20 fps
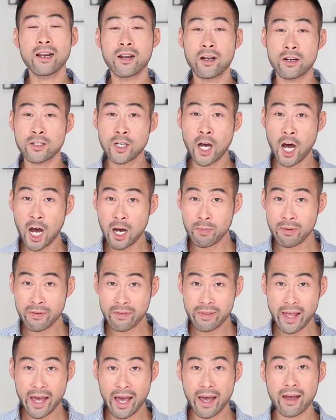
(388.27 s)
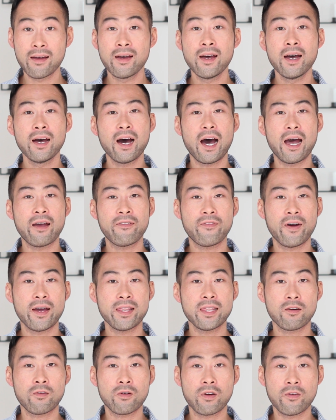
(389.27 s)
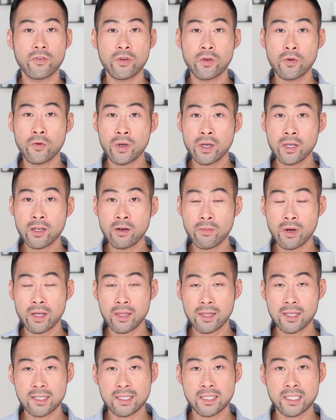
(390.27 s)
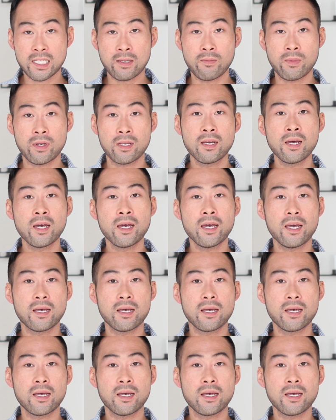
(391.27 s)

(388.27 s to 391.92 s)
And on top of that, I find that reviewing your monthly statement